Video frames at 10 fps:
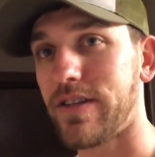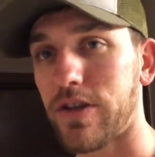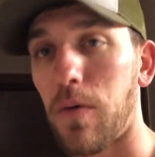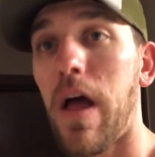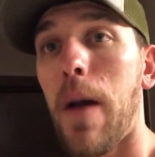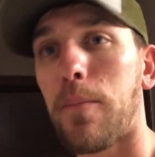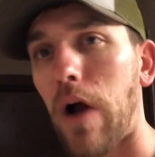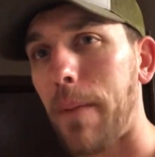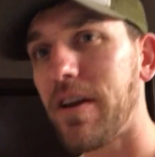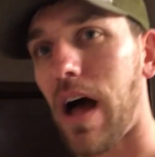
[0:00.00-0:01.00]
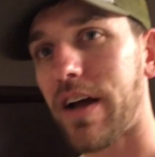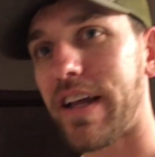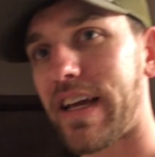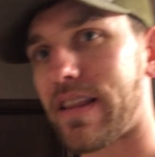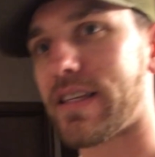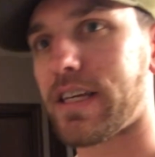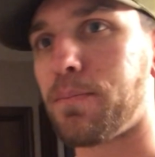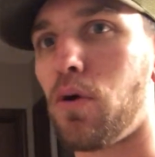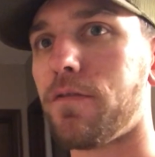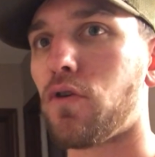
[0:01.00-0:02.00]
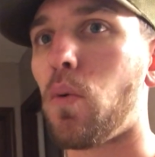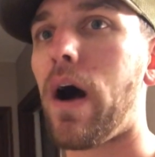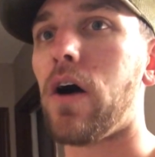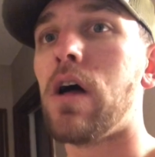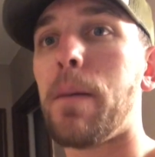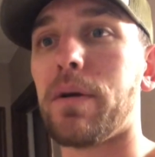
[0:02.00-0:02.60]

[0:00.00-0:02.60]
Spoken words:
So probably not going to get this thing pulled for a while.